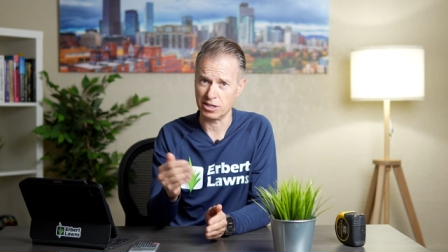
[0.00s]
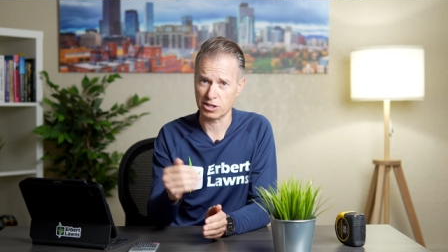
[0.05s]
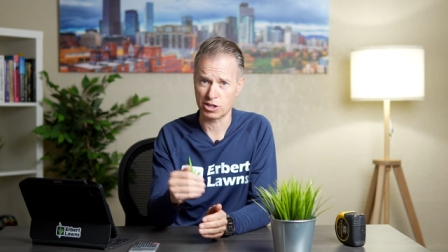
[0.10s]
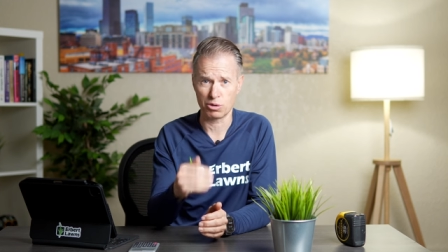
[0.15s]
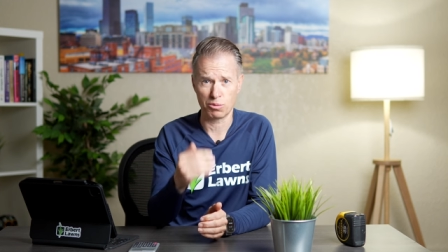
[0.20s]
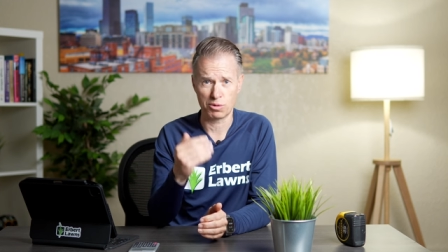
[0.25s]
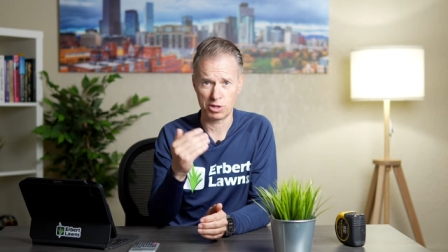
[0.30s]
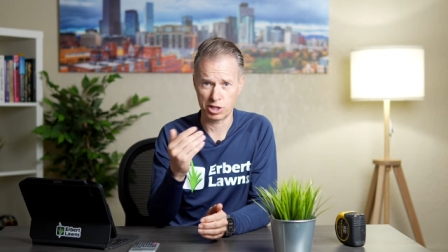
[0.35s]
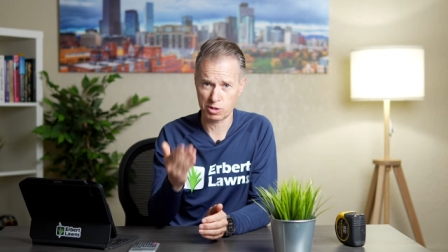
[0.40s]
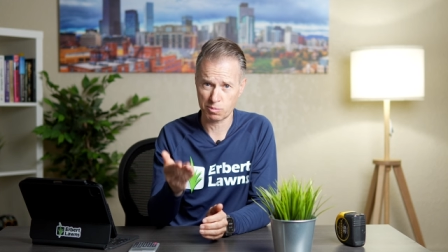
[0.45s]

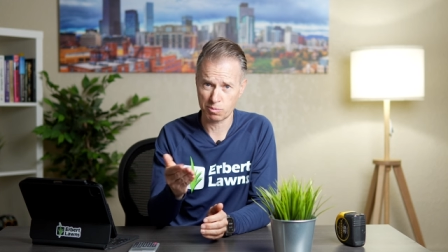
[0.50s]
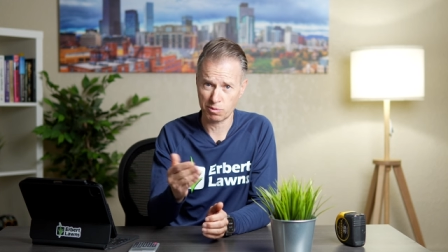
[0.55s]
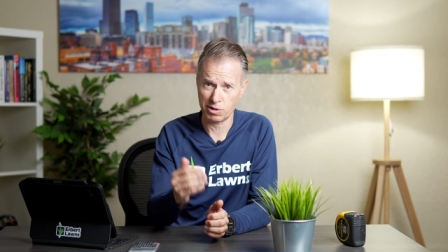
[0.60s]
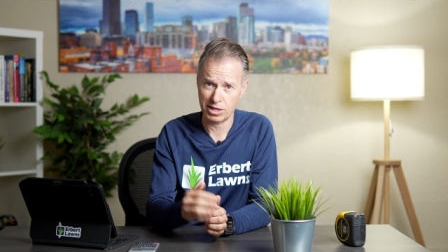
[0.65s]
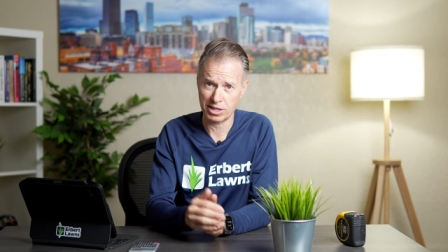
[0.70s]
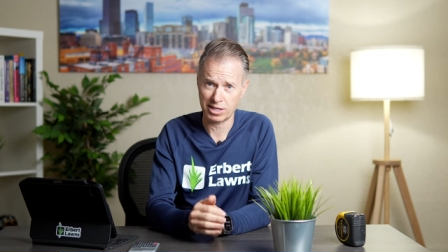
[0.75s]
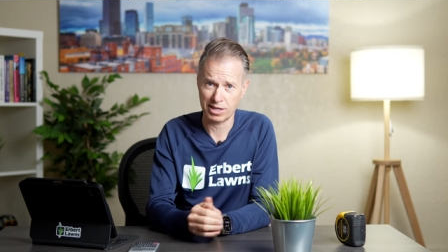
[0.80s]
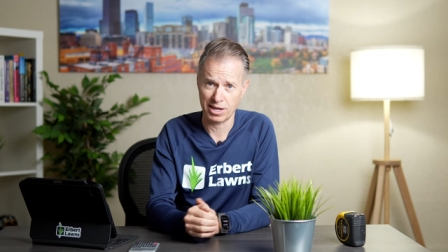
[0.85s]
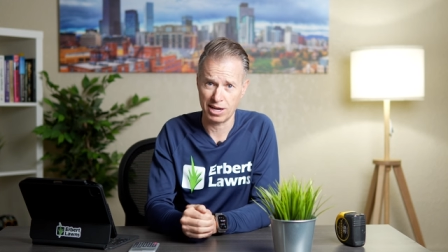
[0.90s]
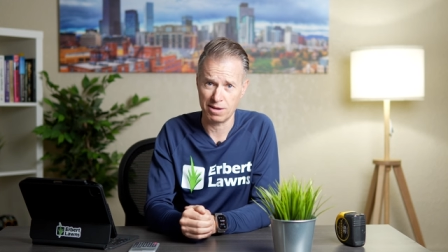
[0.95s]
So in the
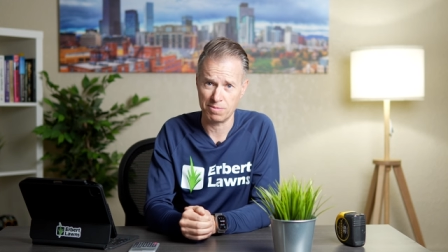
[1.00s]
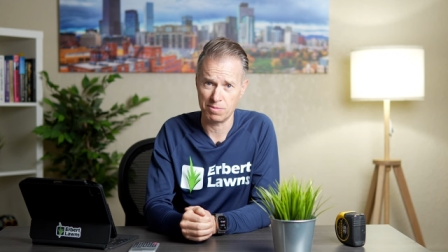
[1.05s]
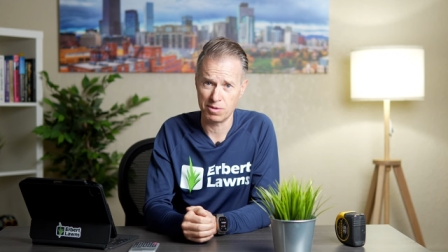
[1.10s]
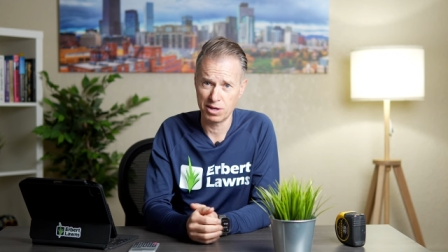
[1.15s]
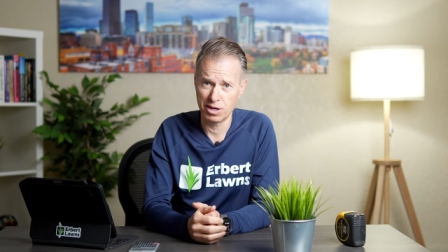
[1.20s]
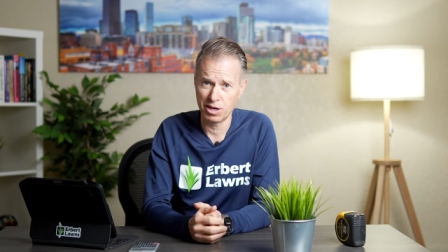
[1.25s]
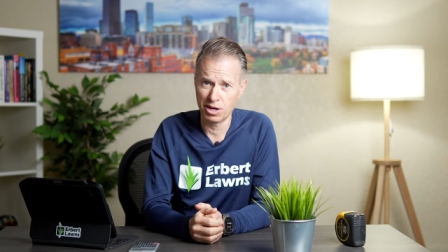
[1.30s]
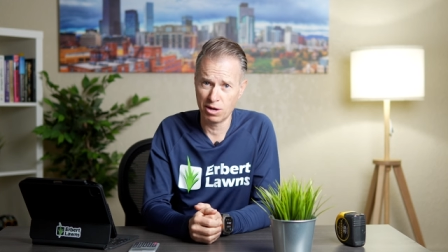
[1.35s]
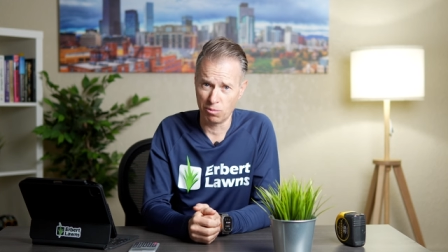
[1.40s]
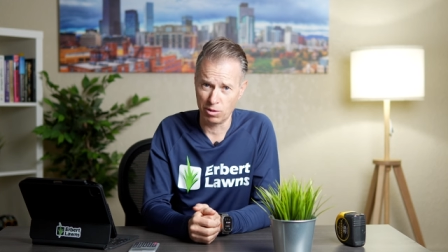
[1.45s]
springtime,
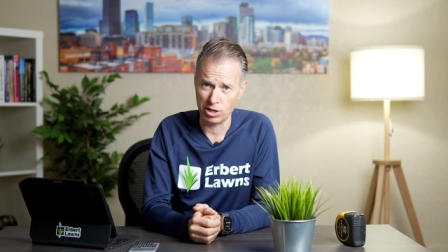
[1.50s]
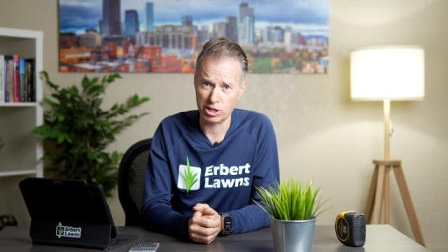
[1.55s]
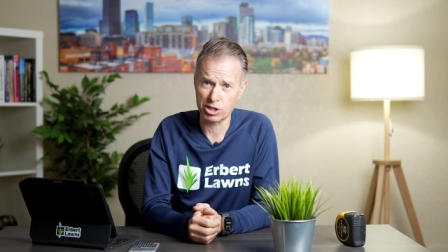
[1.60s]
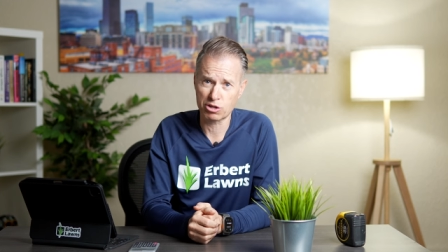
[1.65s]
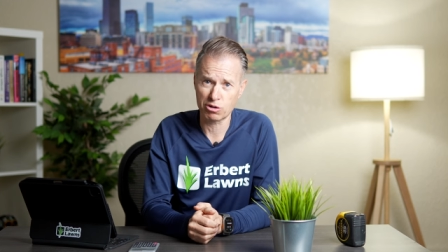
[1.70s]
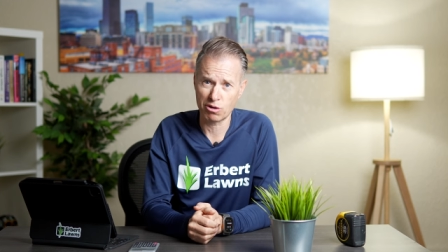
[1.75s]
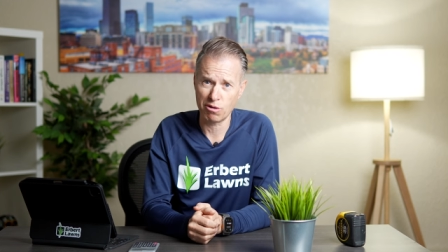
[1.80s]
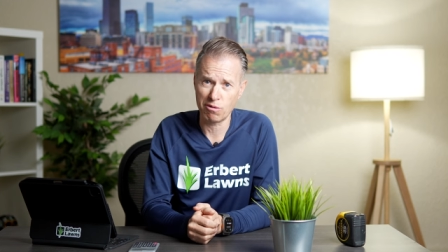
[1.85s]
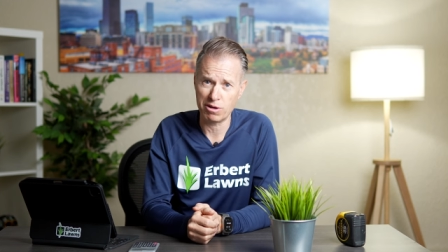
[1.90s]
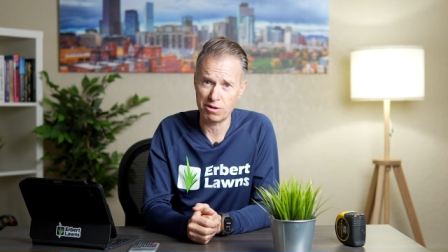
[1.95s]
when it's
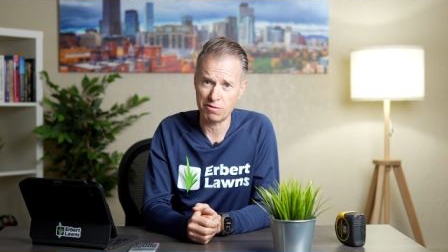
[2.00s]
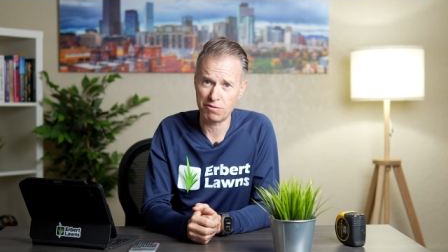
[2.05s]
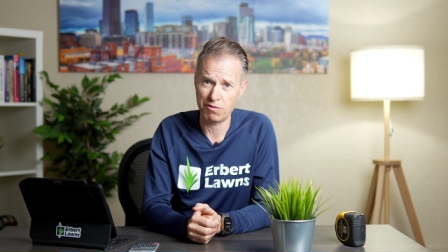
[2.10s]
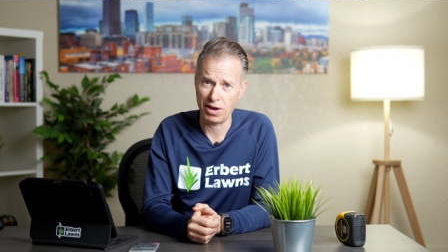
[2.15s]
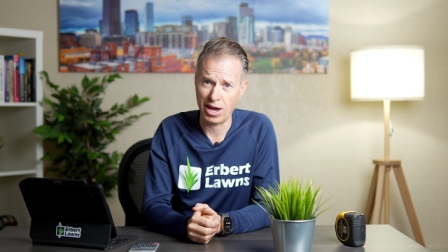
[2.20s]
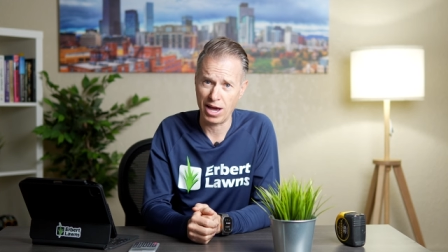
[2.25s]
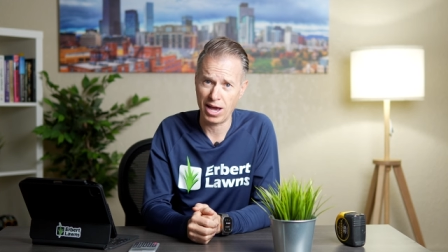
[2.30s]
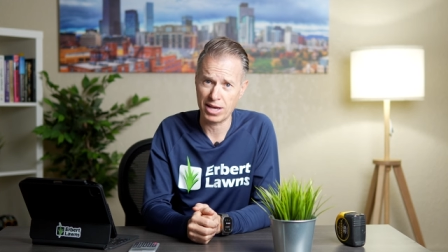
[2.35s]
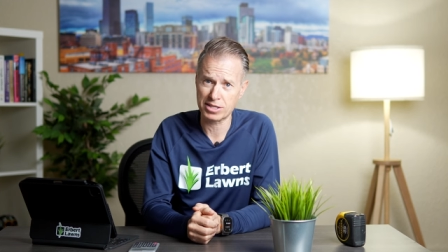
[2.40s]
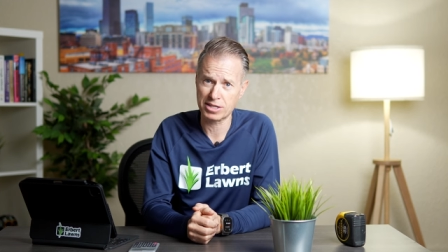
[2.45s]
growing
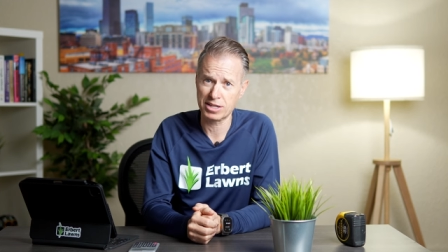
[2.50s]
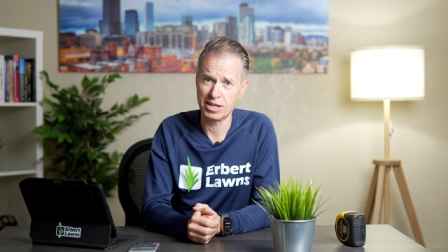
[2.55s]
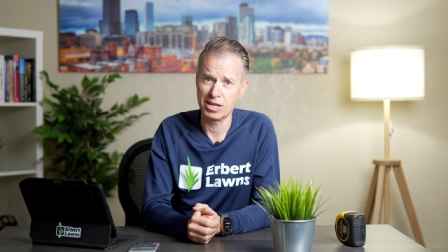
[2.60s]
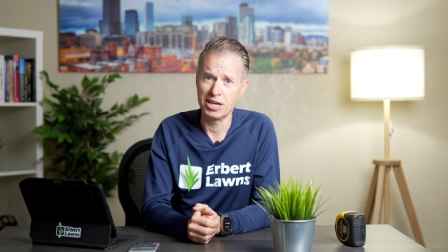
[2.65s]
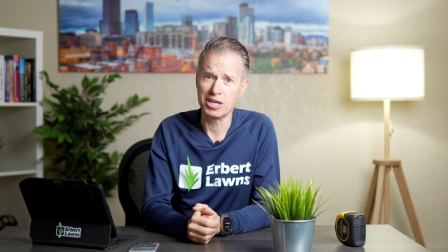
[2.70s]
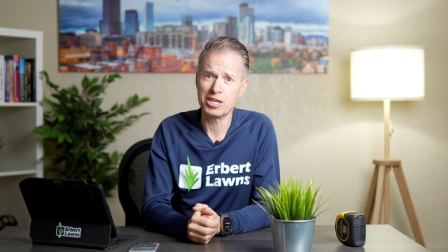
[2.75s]
fast,